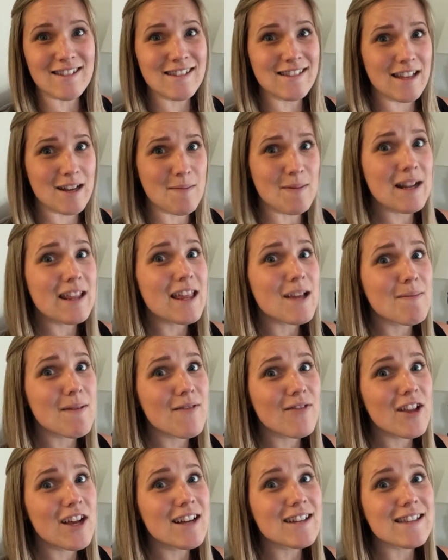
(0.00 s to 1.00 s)
Does anybody like my
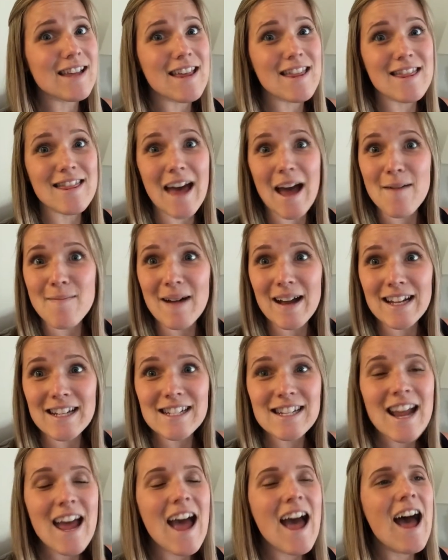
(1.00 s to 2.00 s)
vlogs that
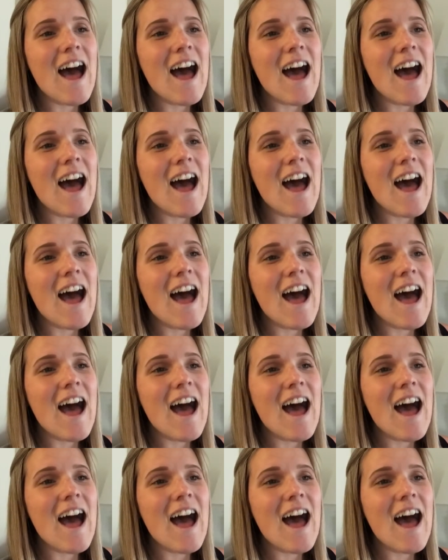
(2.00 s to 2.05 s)
much?